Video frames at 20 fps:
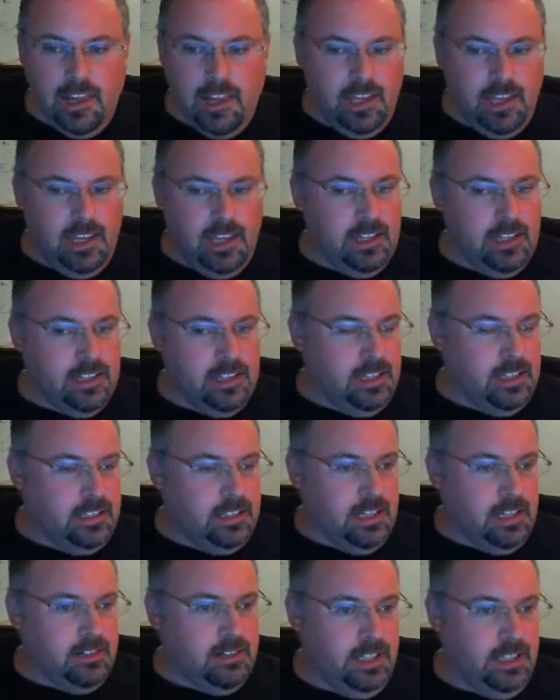And then
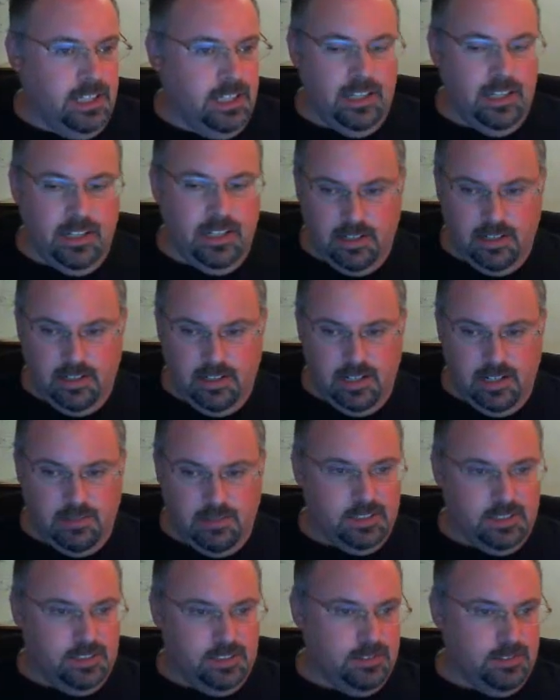down here, I'm
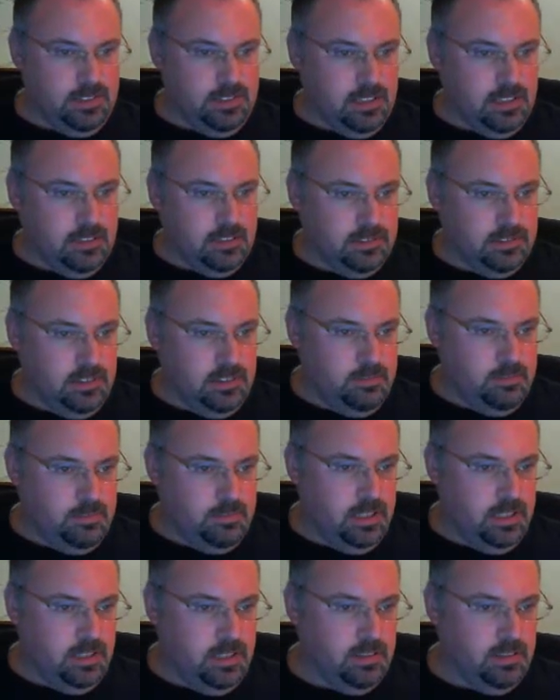going to do another loop.